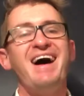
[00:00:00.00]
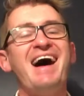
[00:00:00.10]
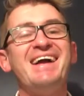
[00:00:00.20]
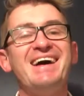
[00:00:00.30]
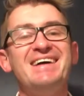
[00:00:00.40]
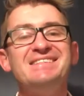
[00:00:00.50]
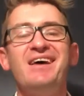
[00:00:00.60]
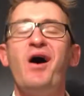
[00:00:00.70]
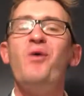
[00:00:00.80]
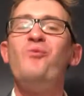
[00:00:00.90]
Hi guys,
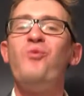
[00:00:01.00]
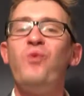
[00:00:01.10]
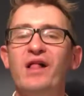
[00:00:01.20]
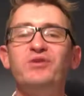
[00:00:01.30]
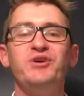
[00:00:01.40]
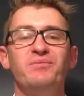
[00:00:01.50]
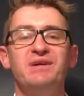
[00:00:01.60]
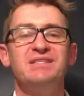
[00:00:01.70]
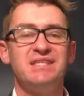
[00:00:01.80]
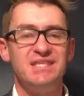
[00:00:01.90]
and welcome
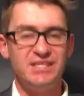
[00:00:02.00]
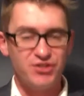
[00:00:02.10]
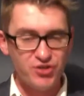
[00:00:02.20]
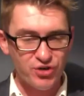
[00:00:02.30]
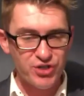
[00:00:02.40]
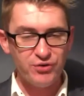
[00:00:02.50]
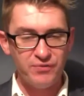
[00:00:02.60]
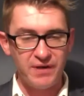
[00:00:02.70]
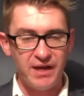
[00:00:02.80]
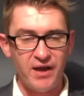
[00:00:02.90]
to this instructional
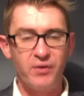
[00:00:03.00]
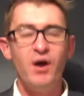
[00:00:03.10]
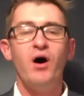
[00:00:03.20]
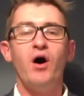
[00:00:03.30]
video